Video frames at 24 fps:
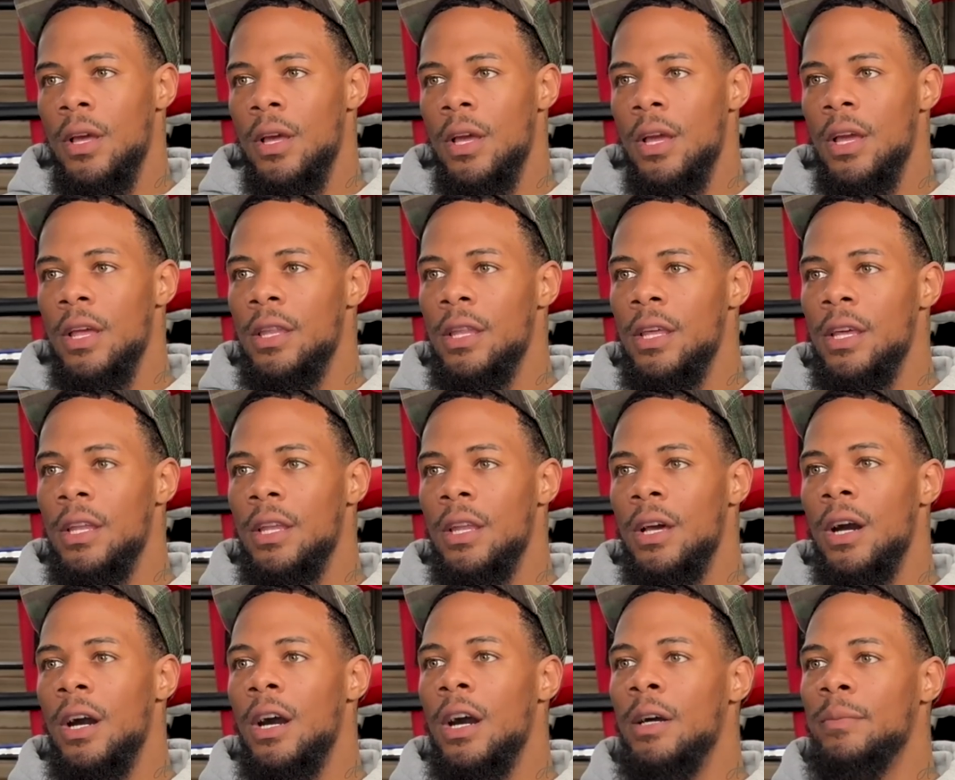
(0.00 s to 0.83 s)
And then
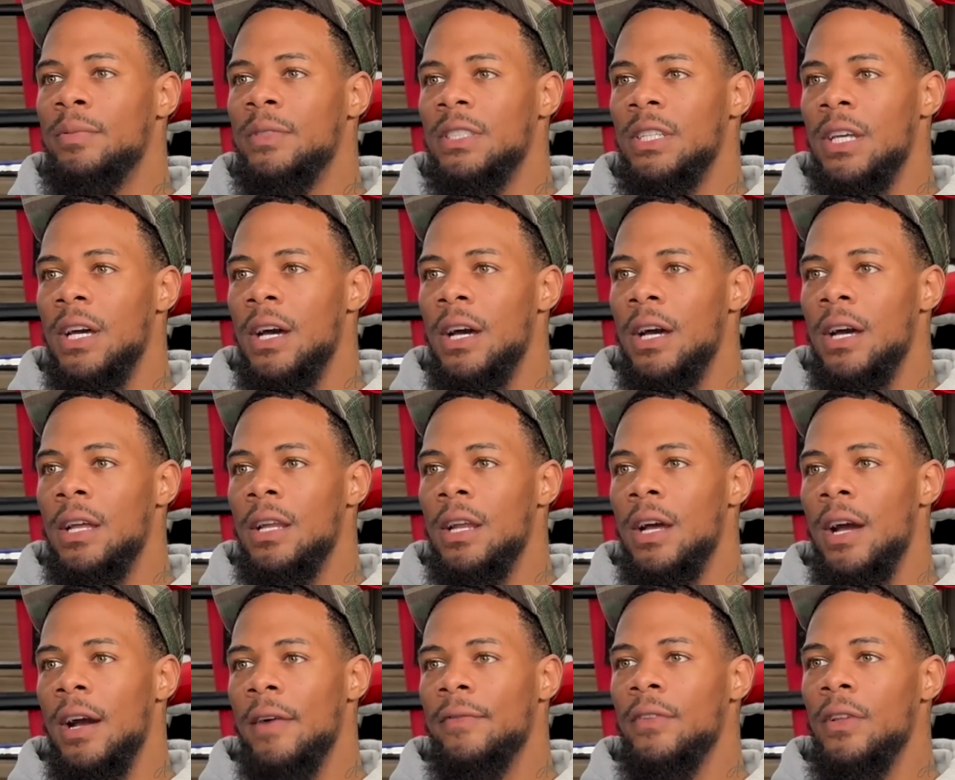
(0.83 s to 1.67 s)
the upside
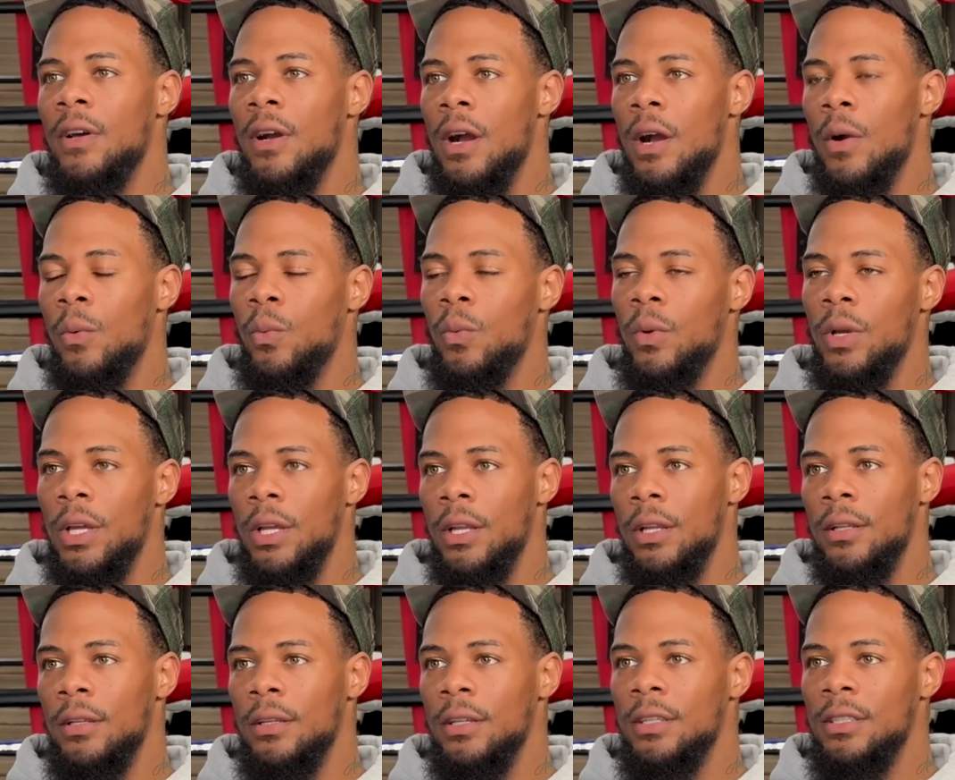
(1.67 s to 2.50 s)
after I win,
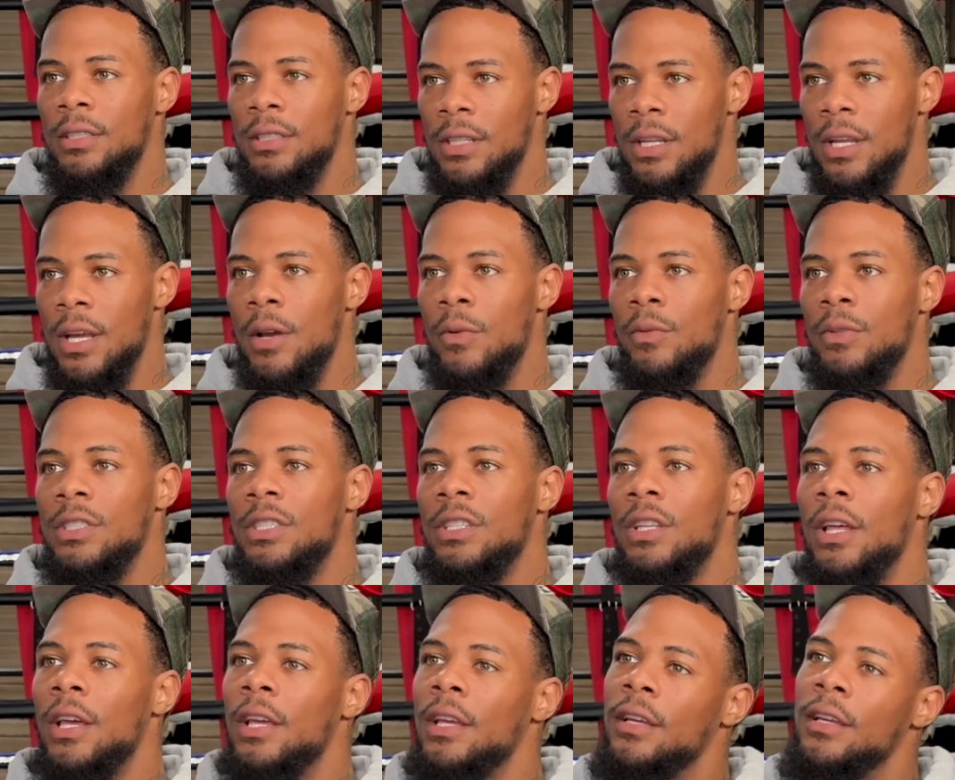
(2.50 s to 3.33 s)
because now it's
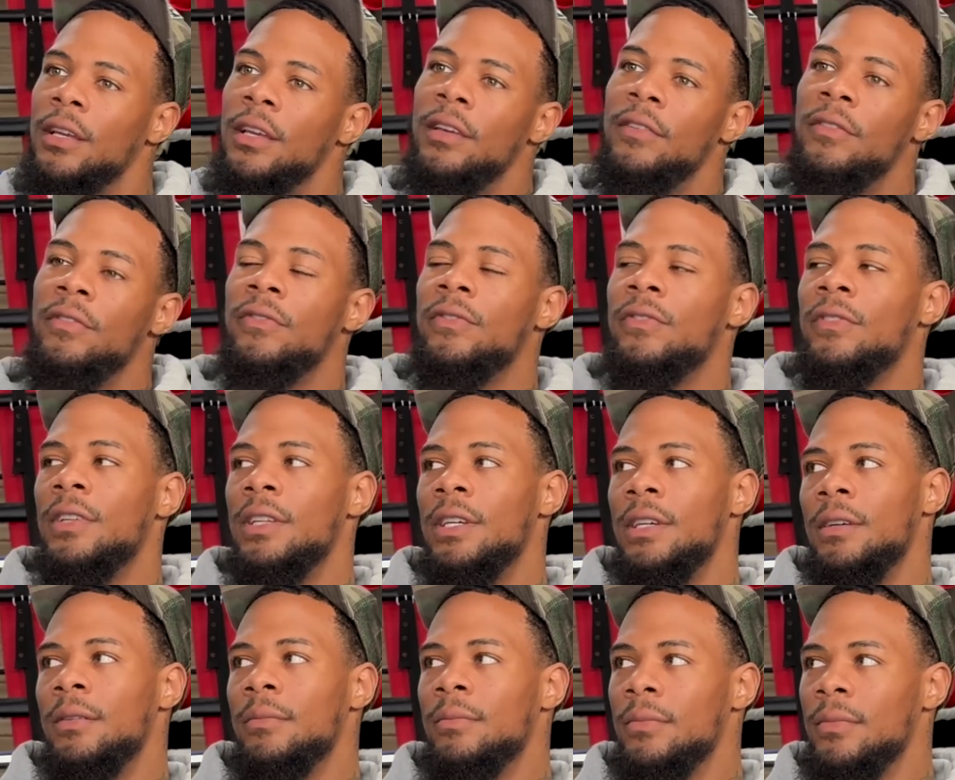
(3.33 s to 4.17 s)
like a
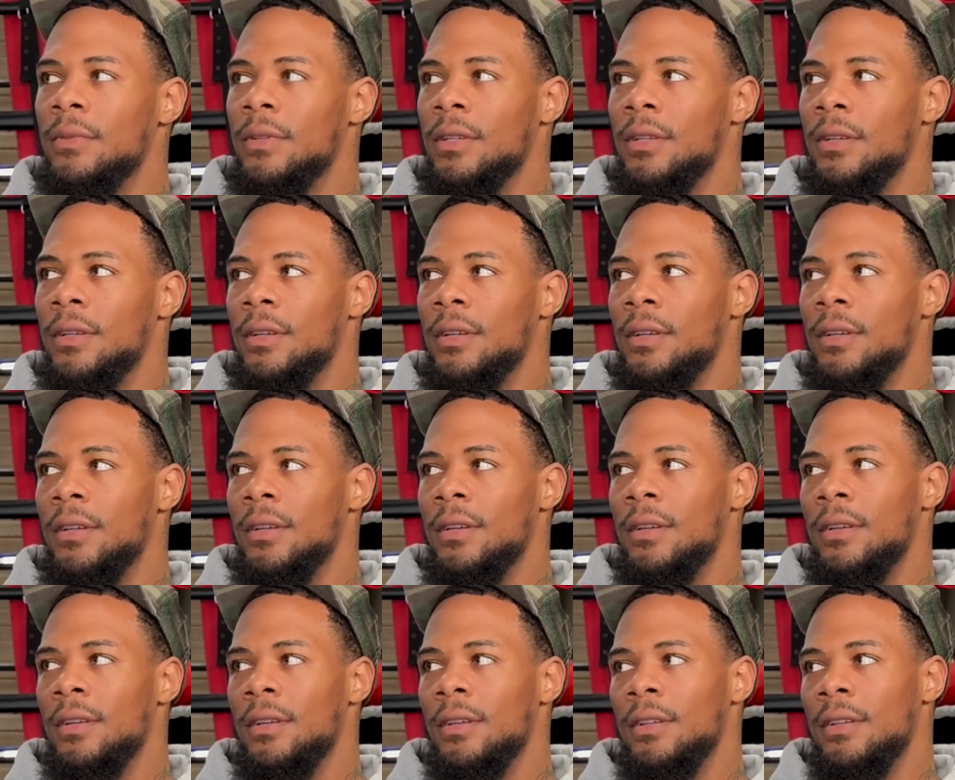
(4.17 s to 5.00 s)
flip.
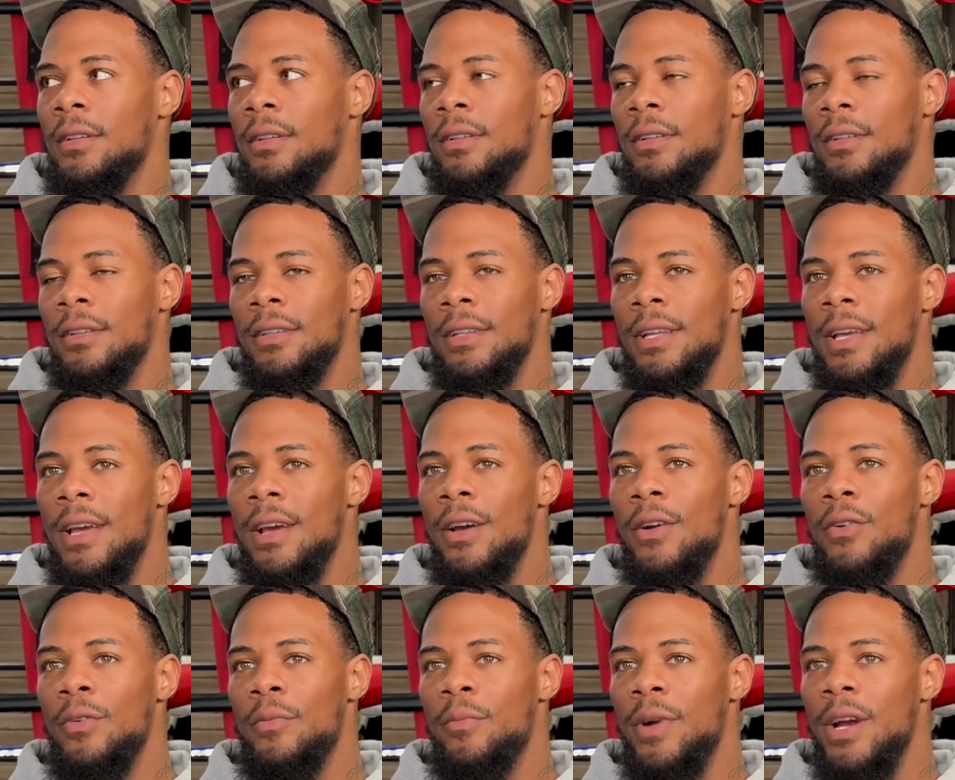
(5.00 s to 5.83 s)

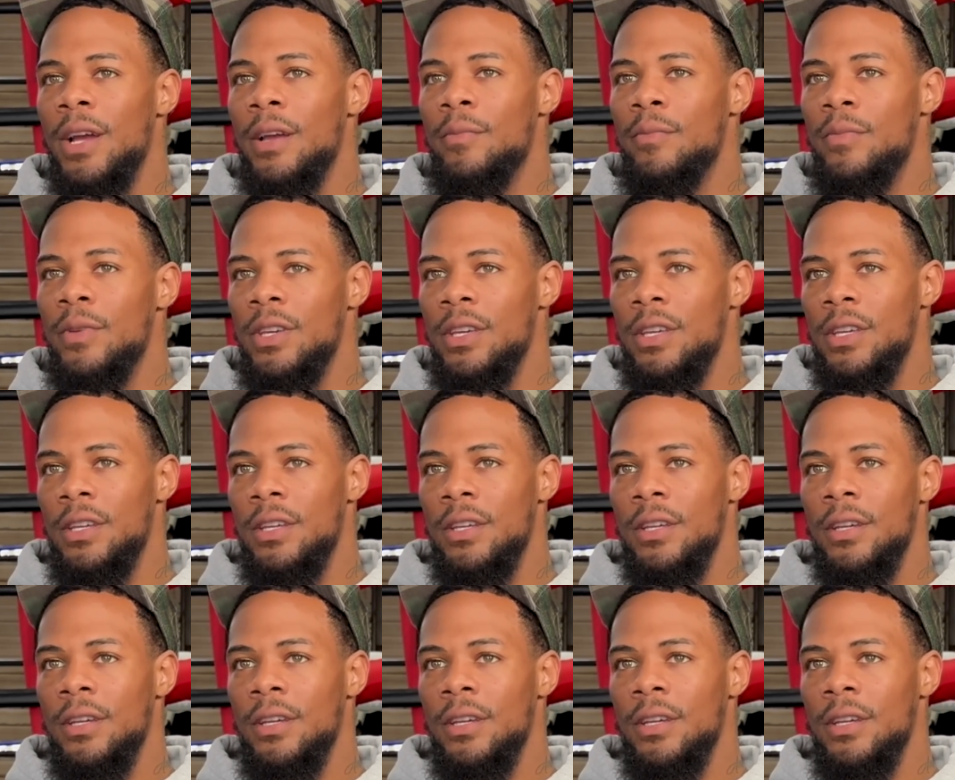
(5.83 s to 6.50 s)
Now it might be,